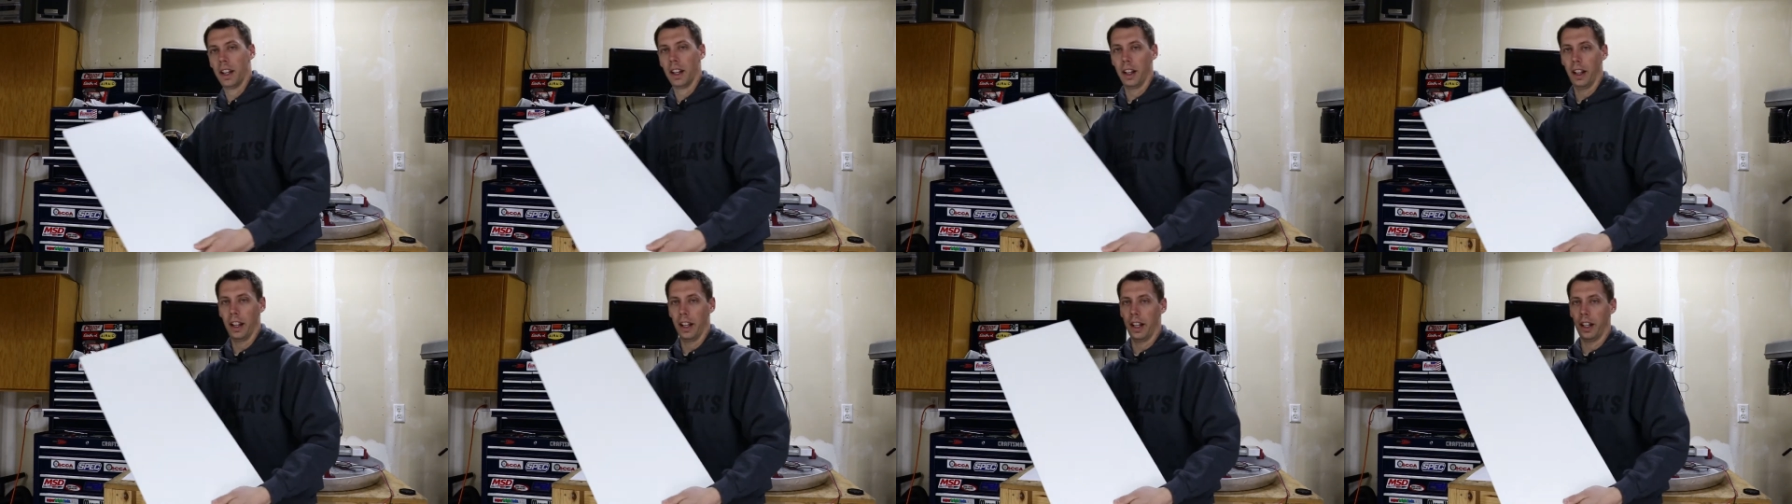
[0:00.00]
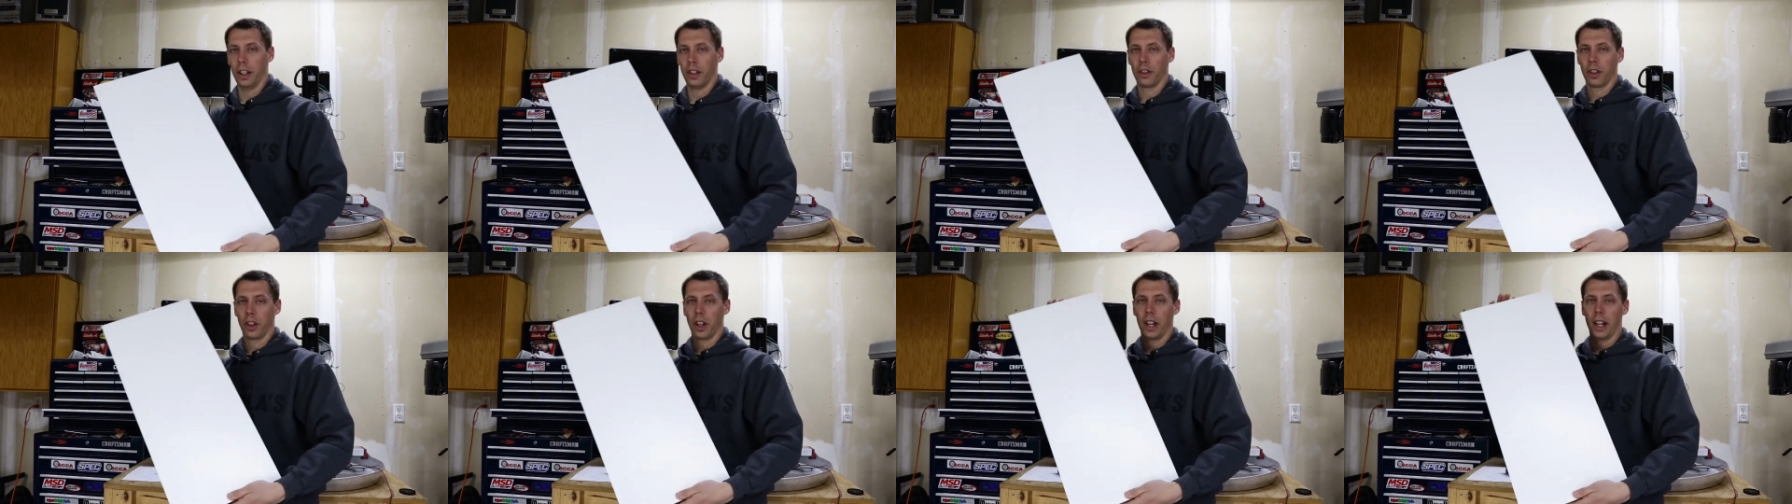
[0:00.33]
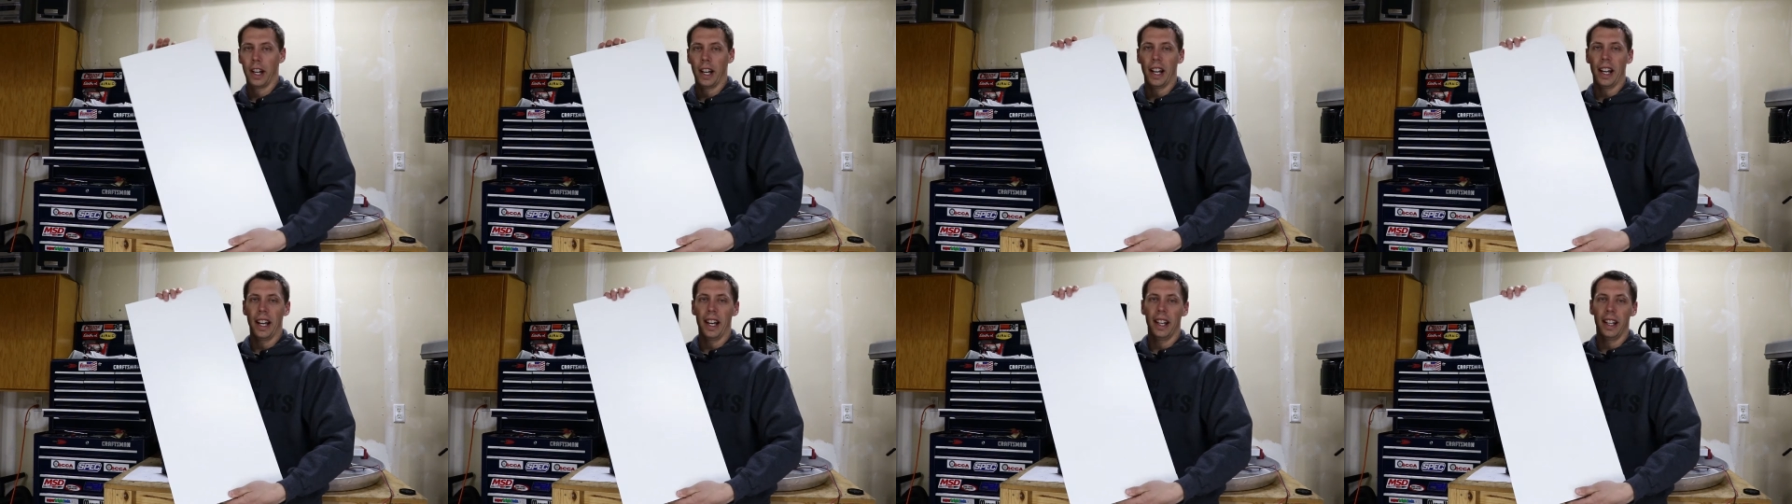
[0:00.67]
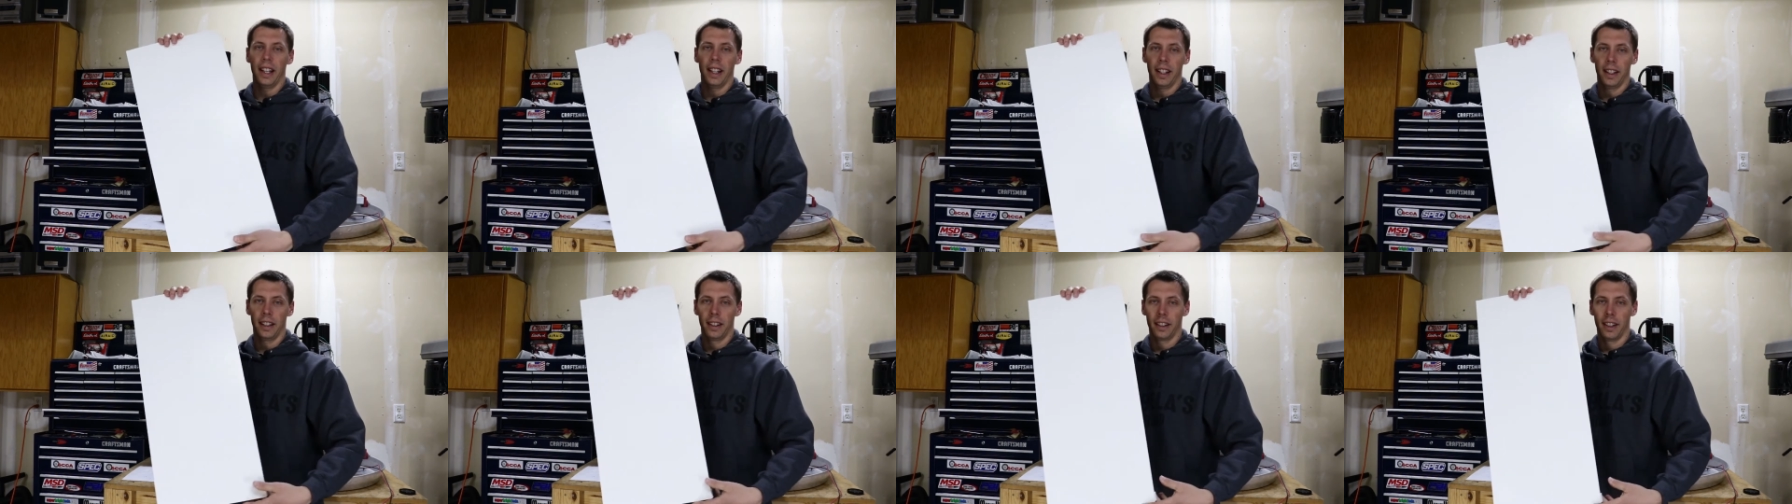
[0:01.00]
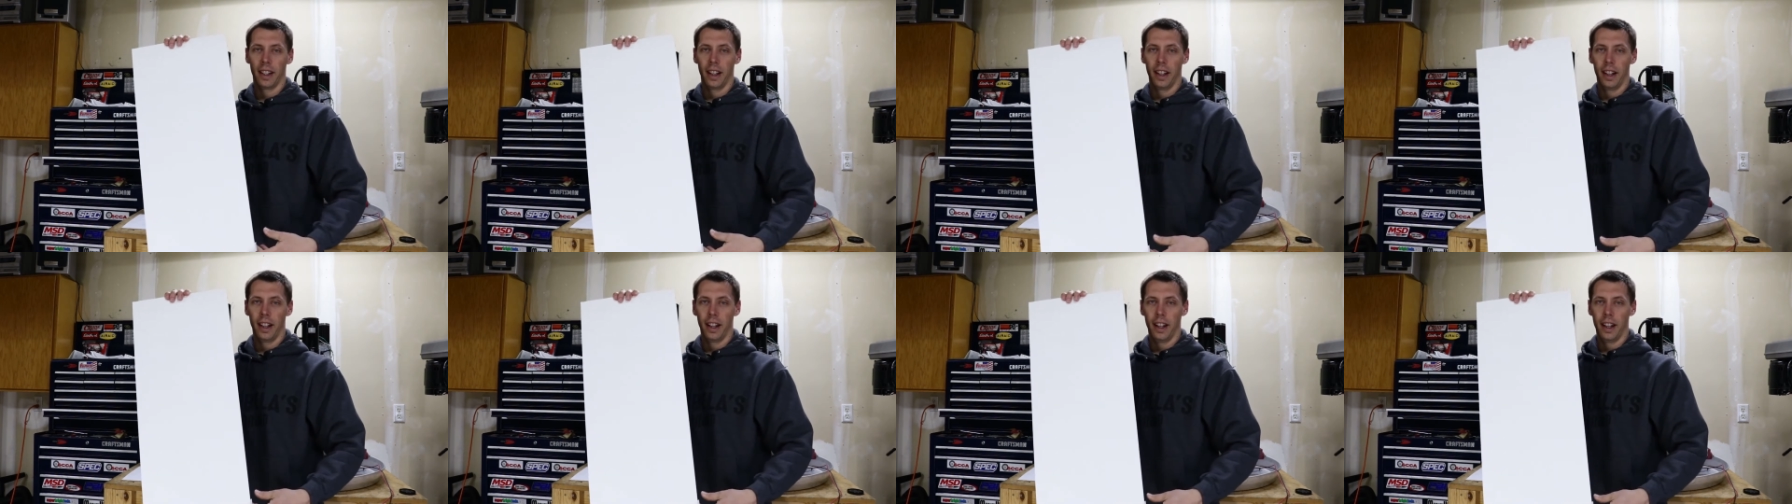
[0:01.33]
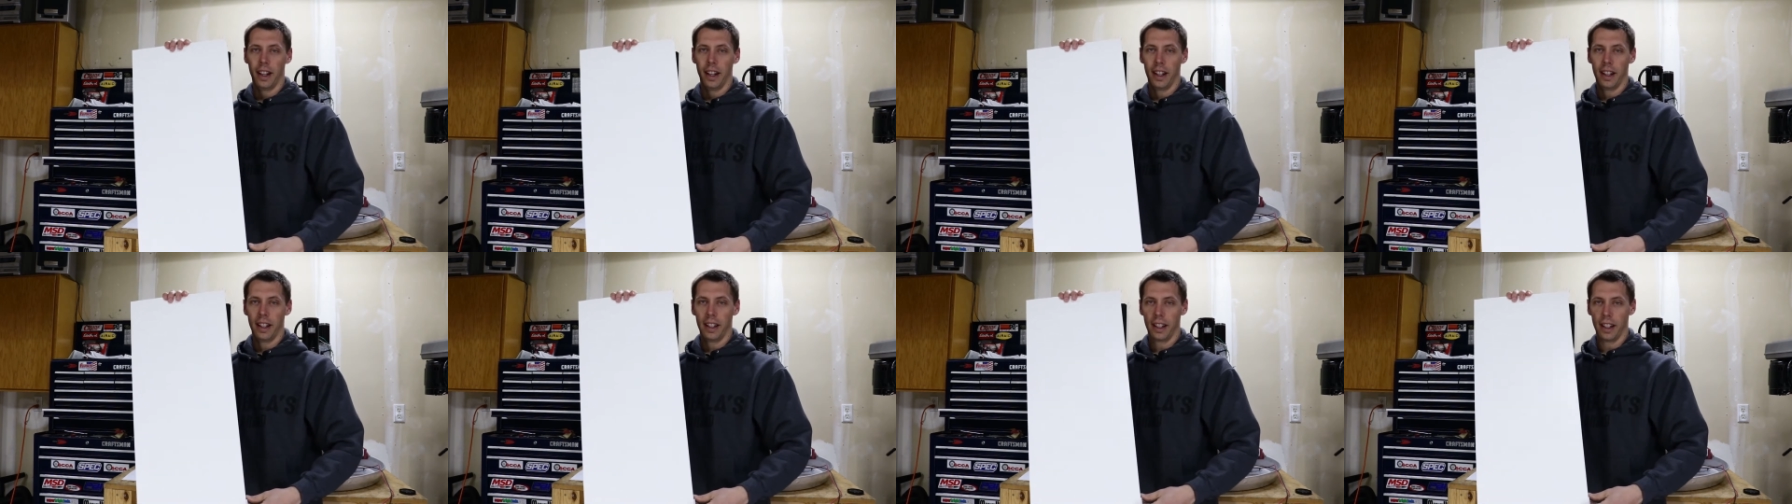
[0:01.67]
I let it dry,
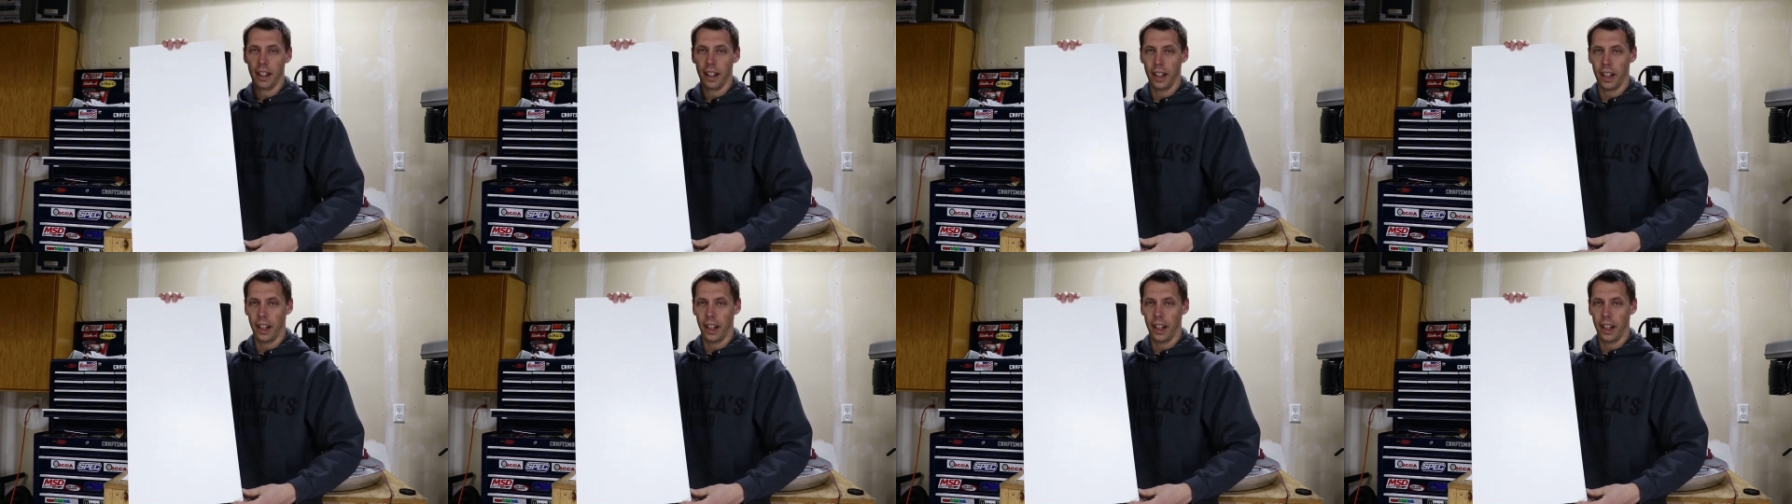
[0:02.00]
ta-da.